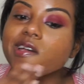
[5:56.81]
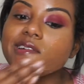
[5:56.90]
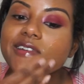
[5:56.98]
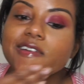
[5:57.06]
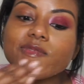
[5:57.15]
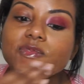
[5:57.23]

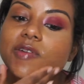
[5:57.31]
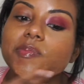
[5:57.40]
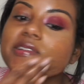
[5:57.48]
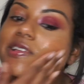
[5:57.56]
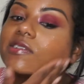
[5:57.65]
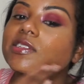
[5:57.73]
And rub
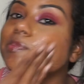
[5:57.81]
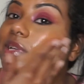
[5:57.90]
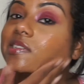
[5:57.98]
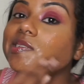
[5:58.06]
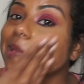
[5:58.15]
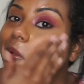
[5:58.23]
it into my
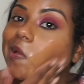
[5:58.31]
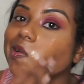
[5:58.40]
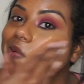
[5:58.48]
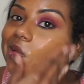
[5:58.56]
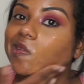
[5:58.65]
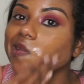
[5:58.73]
skin
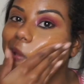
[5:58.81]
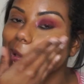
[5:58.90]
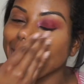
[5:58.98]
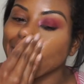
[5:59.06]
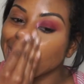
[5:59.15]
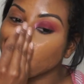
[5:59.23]
just like
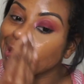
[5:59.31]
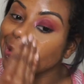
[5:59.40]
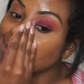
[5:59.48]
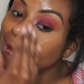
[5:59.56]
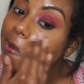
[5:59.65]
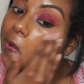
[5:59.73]
I did
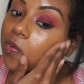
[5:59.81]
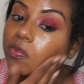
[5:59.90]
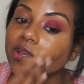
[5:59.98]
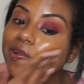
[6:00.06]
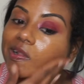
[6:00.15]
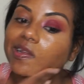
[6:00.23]

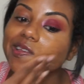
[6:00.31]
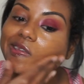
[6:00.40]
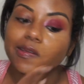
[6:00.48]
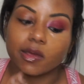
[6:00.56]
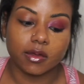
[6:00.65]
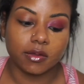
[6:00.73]
the Clinique.